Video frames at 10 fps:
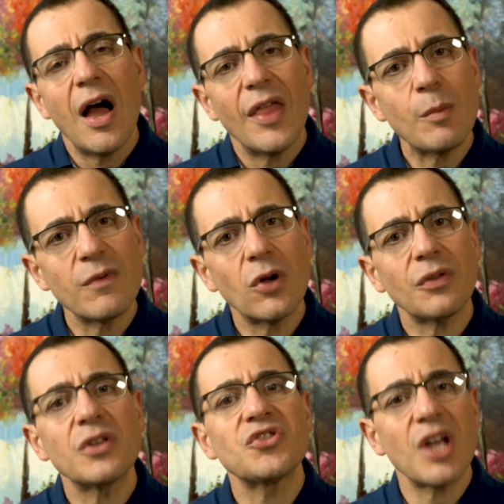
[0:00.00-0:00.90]
And then we've
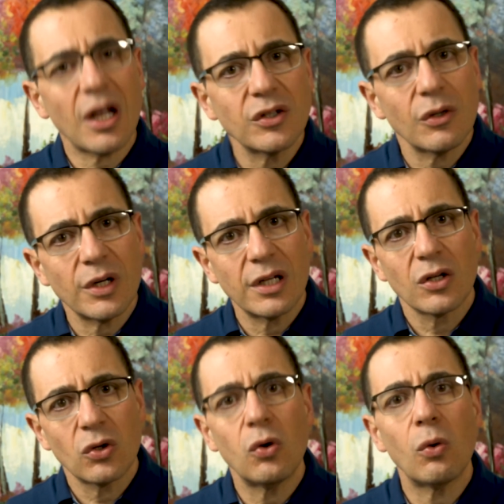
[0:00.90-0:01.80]
got the secondary
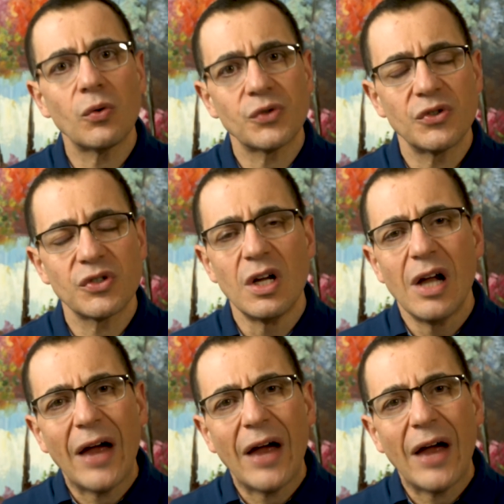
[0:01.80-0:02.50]
causes.